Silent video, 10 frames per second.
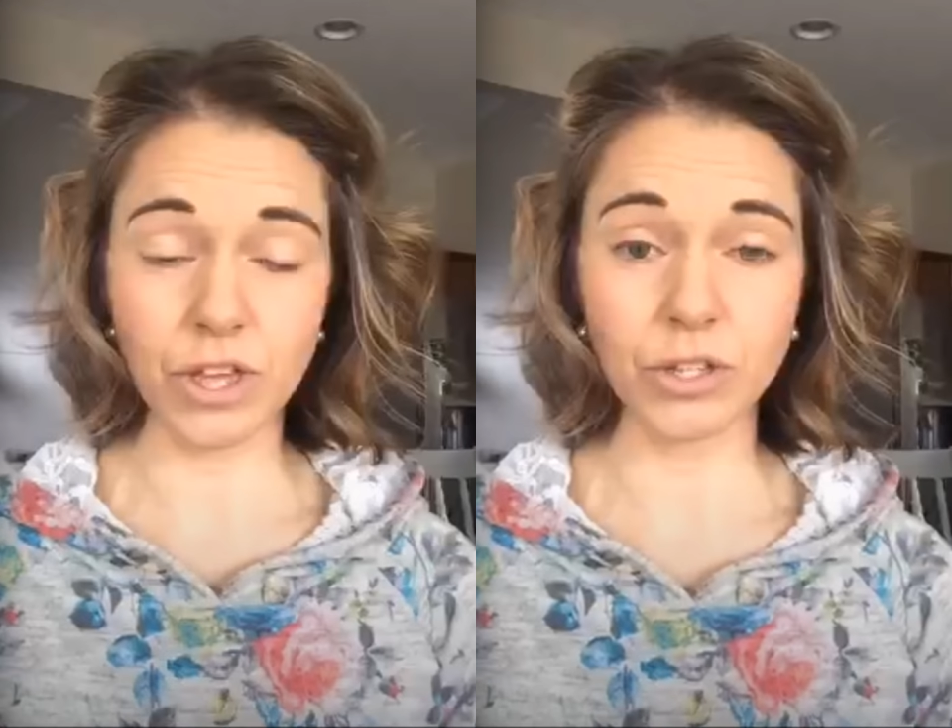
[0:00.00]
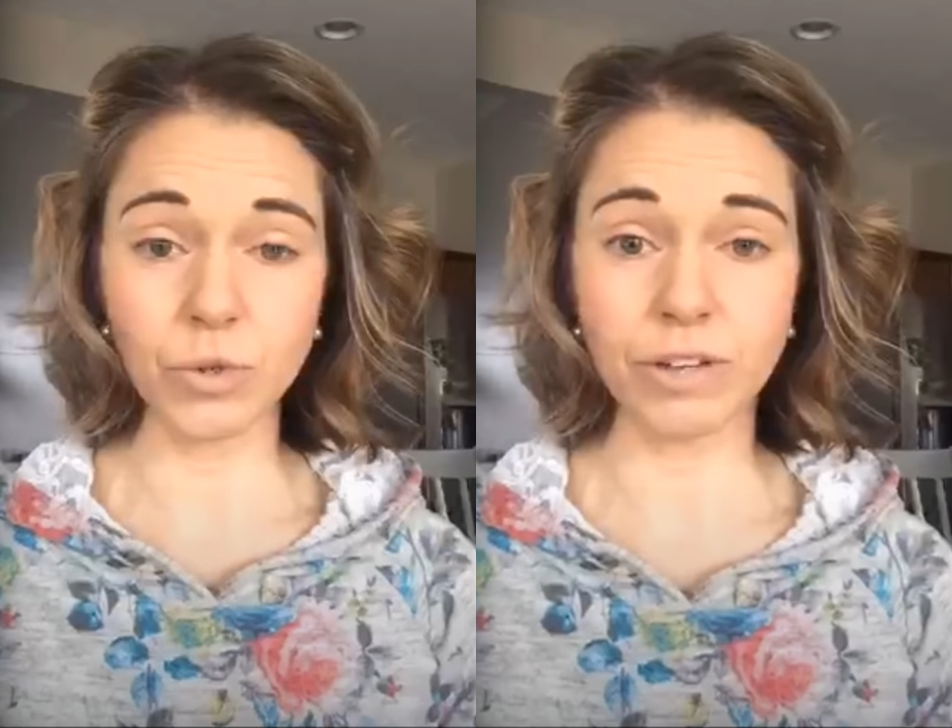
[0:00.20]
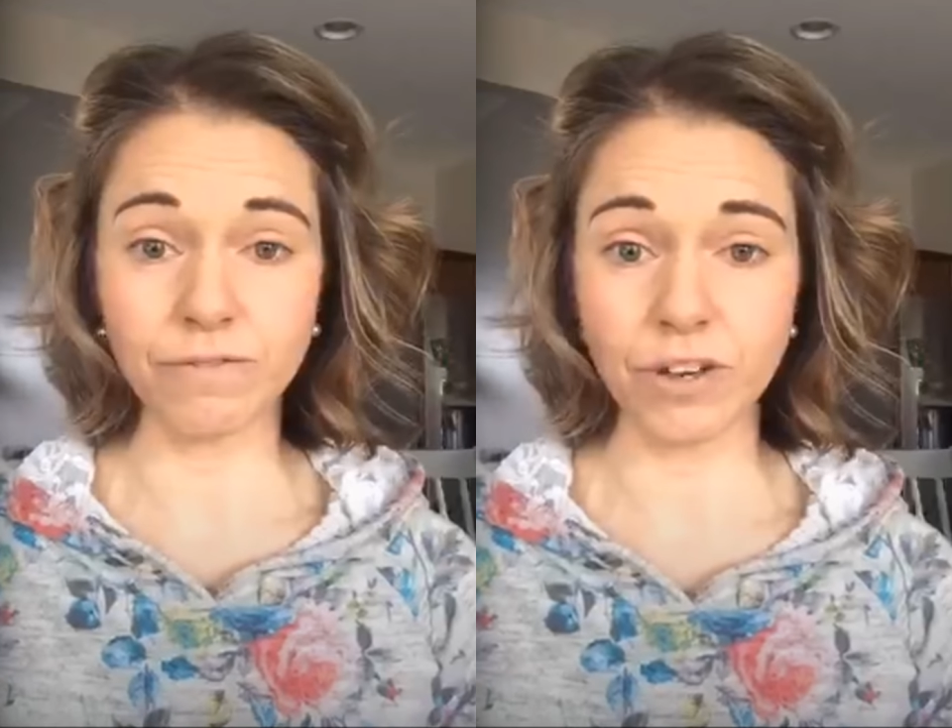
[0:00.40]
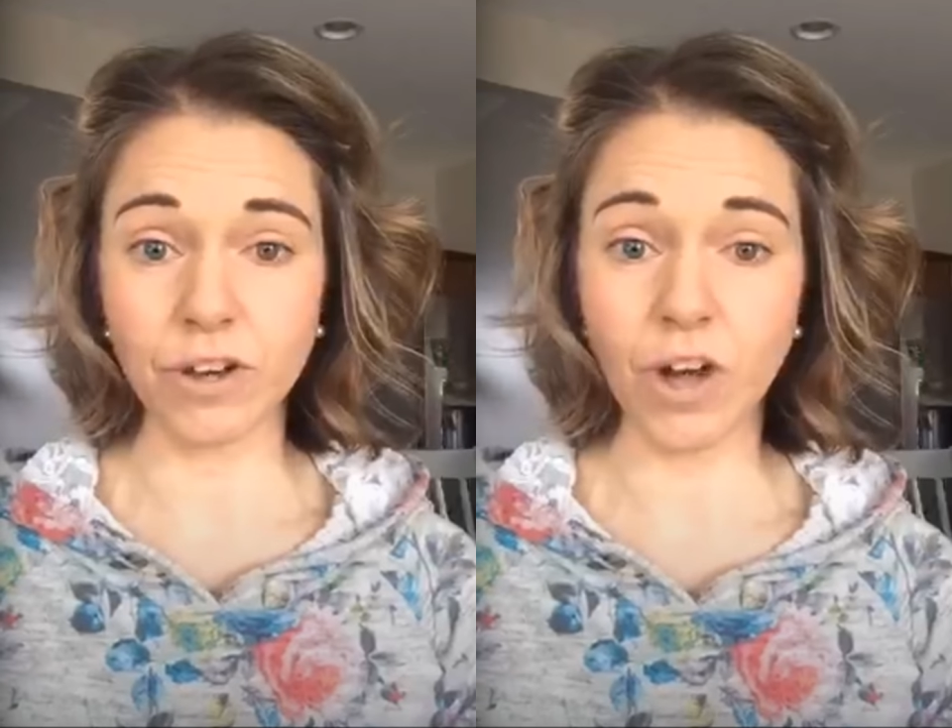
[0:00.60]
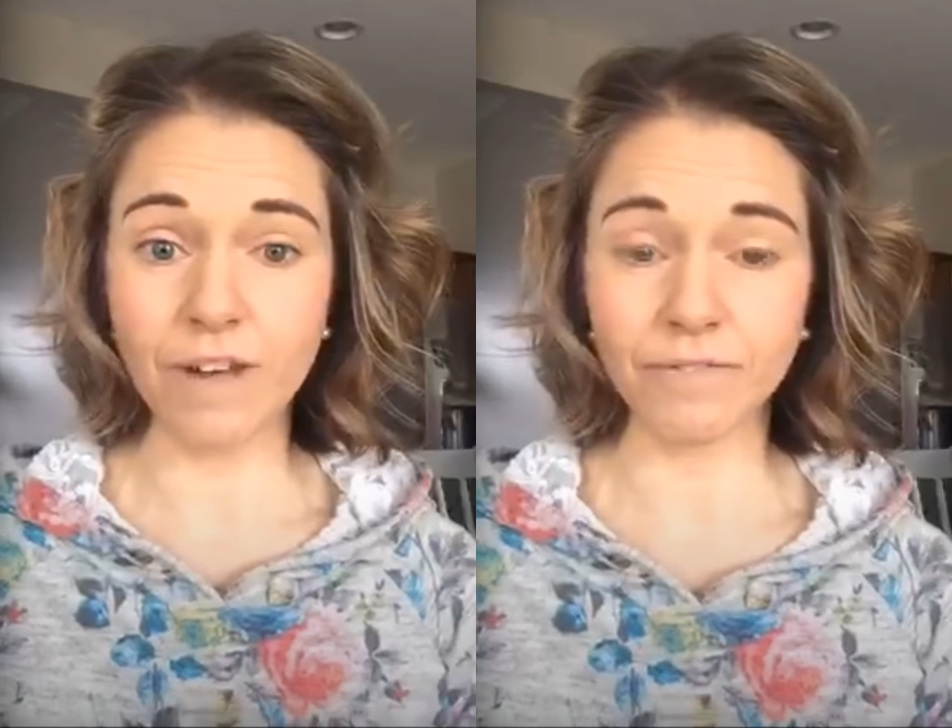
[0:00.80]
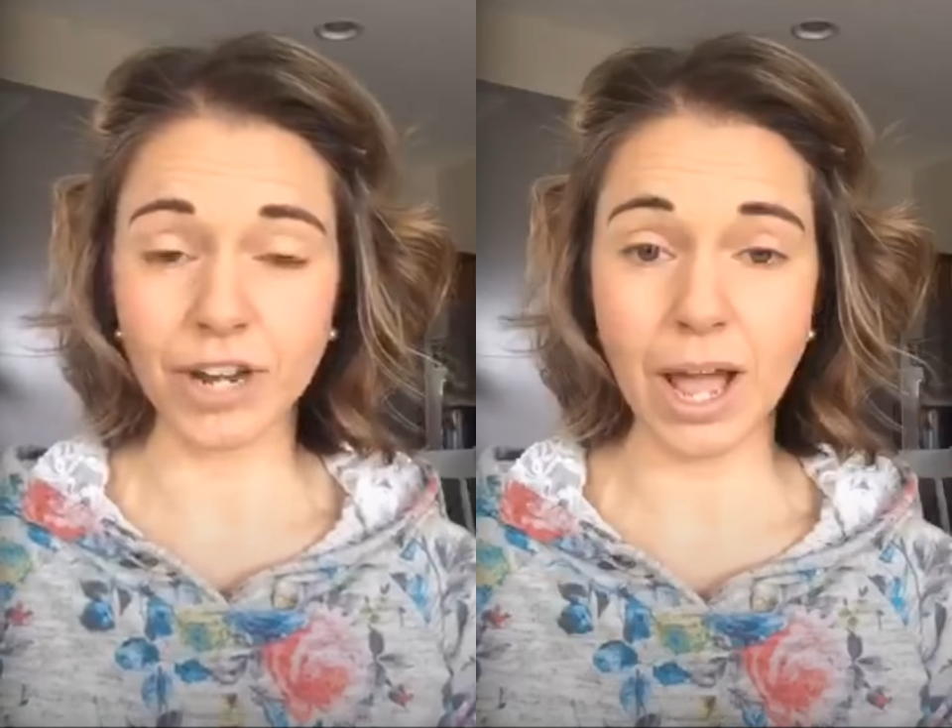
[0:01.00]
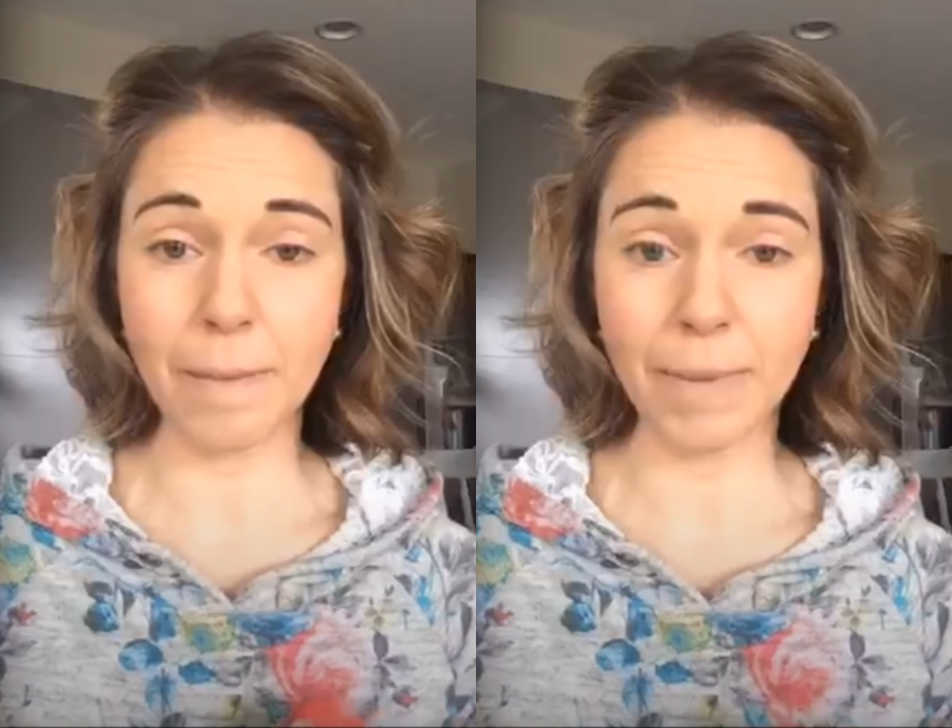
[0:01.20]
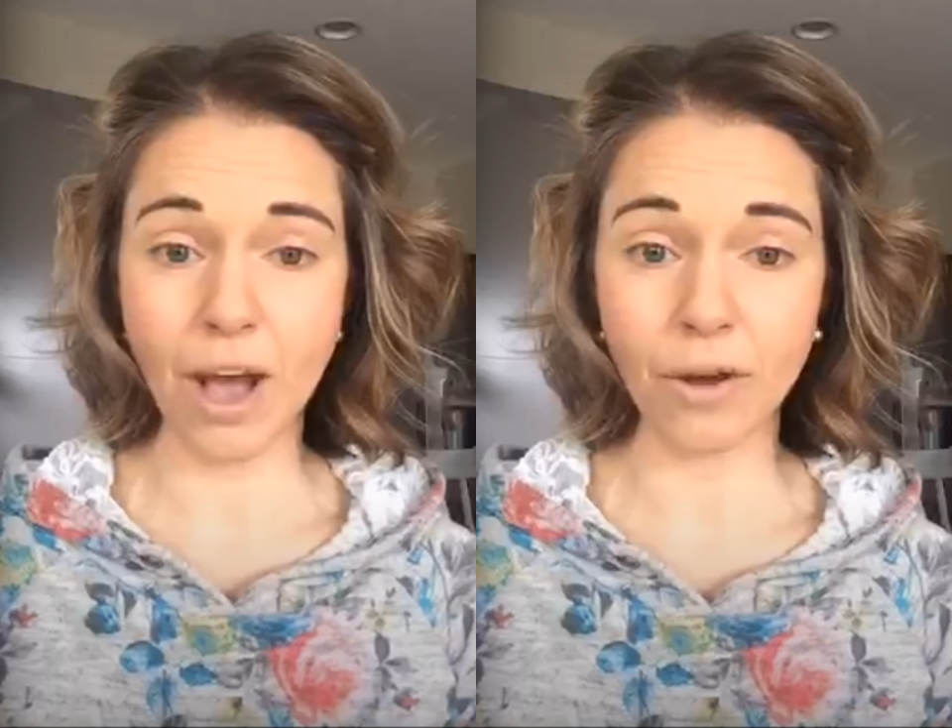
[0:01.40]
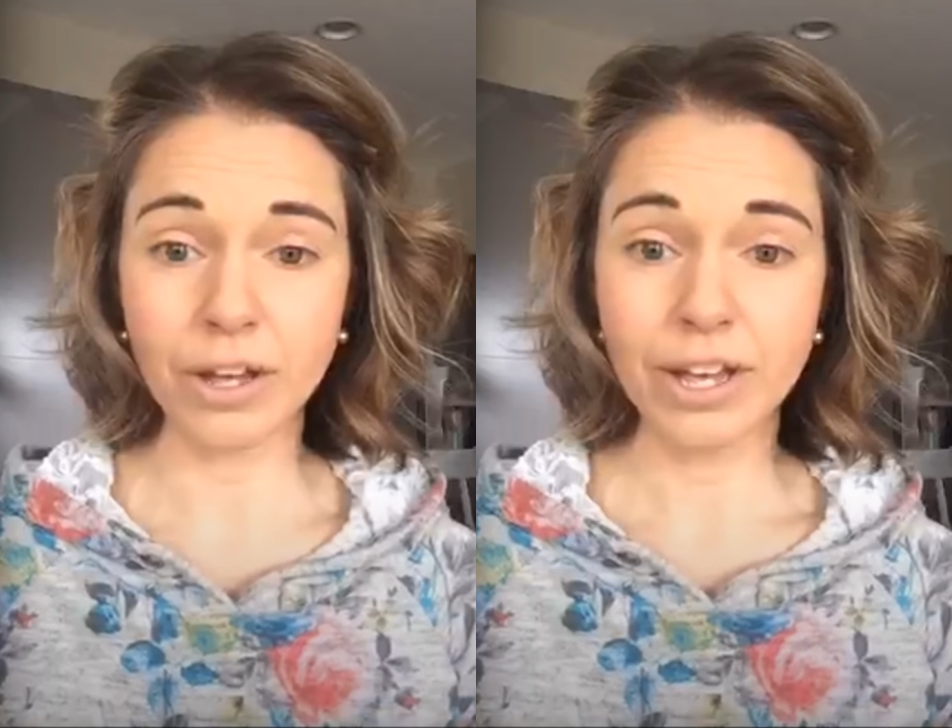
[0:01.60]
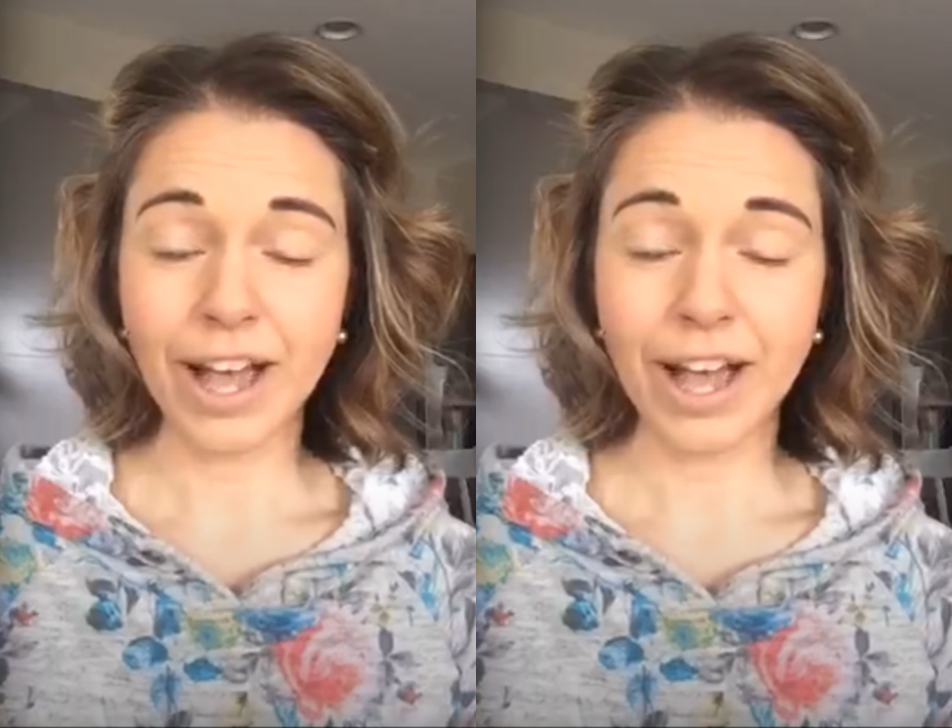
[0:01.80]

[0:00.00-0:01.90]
that you can feel confident about